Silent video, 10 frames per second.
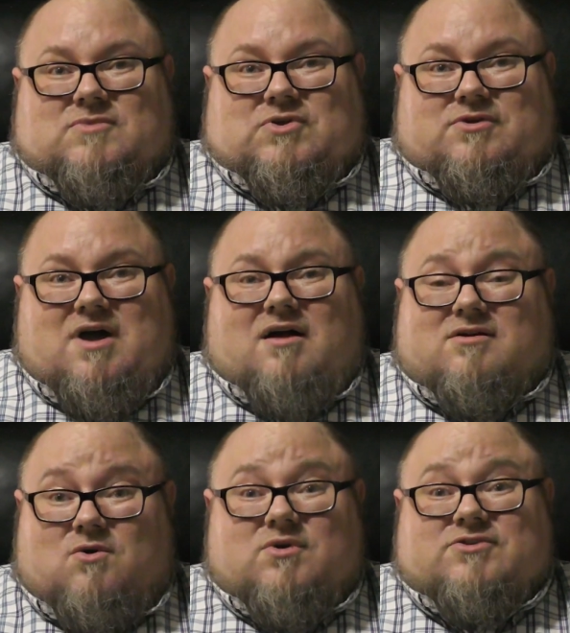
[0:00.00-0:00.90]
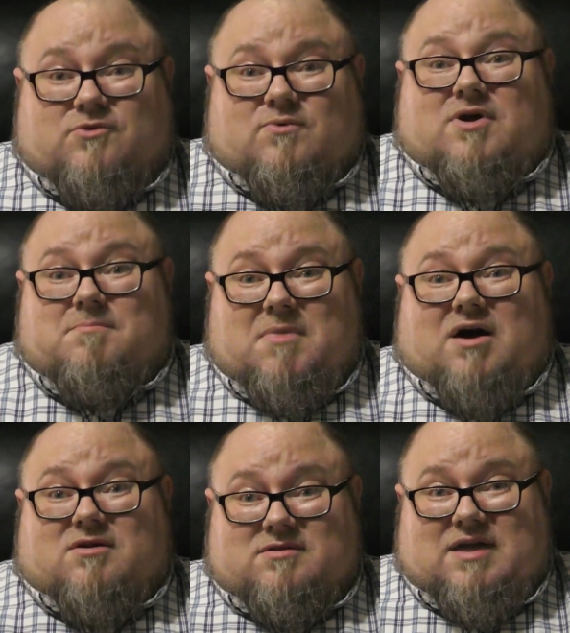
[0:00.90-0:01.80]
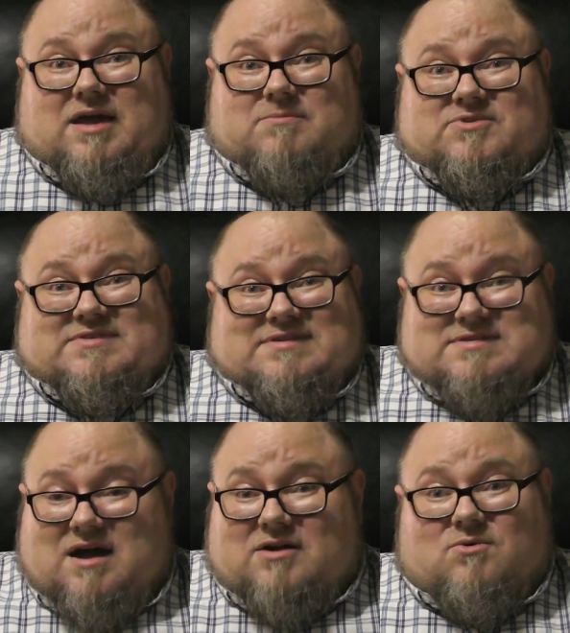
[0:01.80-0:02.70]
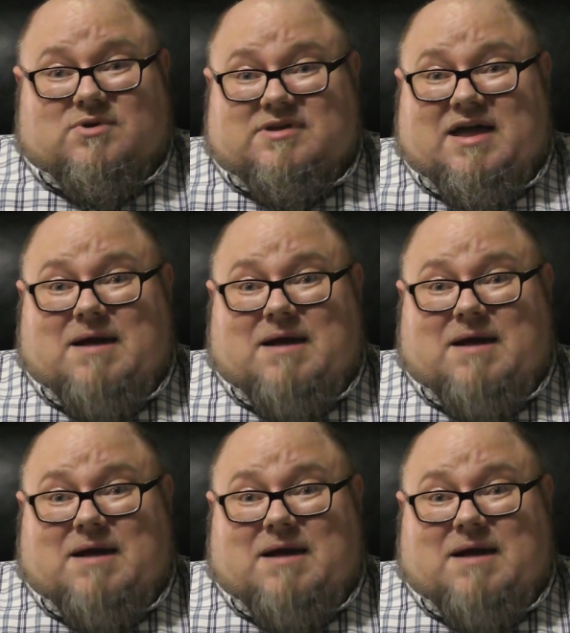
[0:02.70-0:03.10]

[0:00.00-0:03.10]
You're not going to run modern games. It's not going to